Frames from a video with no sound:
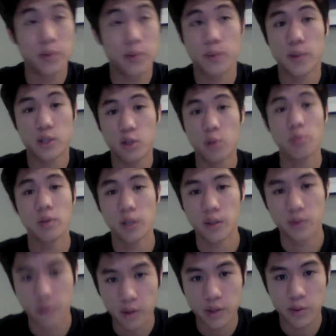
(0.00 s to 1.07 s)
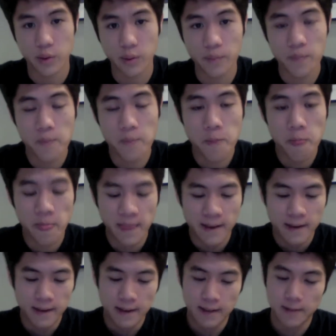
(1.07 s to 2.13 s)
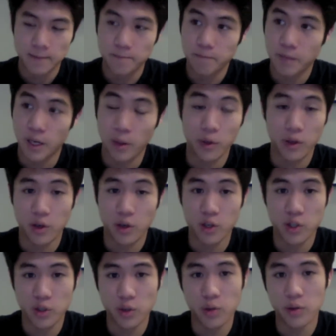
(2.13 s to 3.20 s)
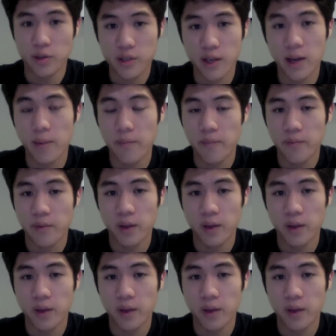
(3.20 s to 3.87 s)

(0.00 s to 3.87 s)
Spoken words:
been so pleased with this one. And I would encourage you to do the same.